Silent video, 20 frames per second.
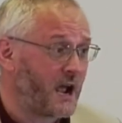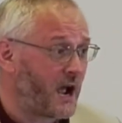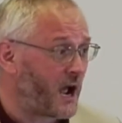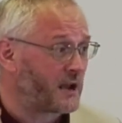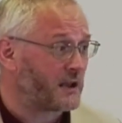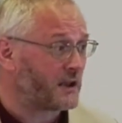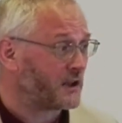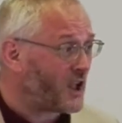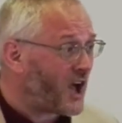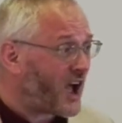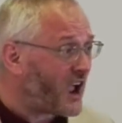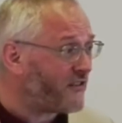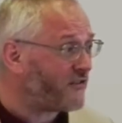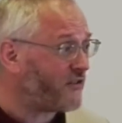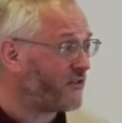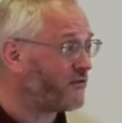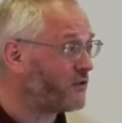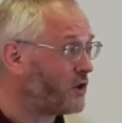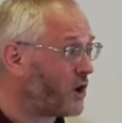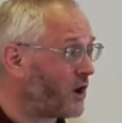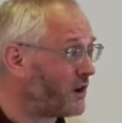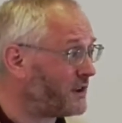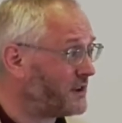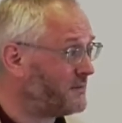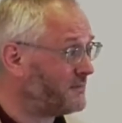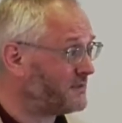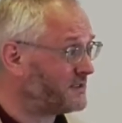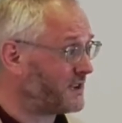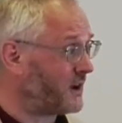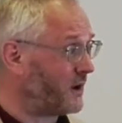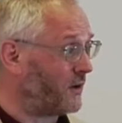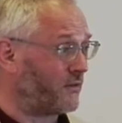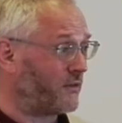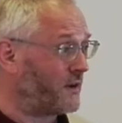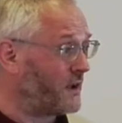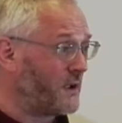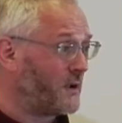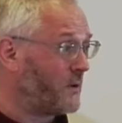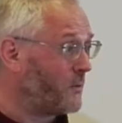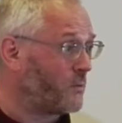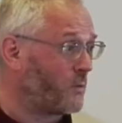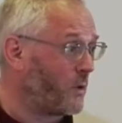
and life of God Himself,